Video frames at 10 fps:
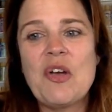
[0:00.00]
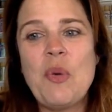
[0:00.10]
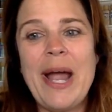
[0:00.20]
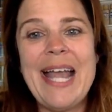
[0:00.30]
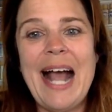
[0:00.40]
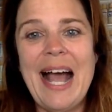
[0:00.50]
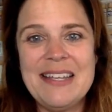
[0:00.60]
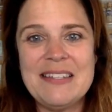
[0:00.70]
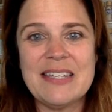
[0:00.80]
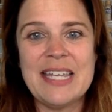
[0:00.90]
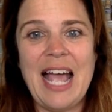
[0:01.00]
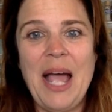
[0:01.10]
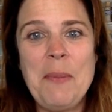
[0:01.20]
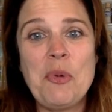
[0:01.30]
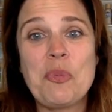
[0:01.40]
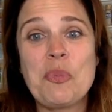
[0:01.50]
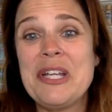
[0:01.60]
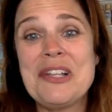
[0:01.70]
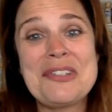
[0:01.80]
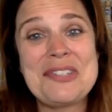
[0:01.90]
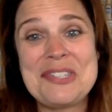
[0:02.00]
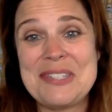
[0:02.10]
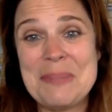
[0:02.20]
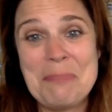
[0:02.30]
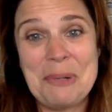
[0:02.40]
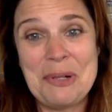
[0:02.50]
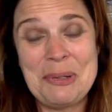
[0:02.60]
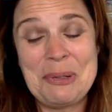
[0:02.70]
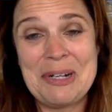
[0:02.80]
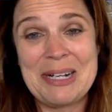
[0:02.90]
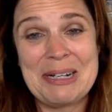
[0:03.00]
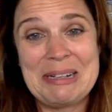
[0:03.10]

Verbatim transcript: quite honestly, I'm a real simple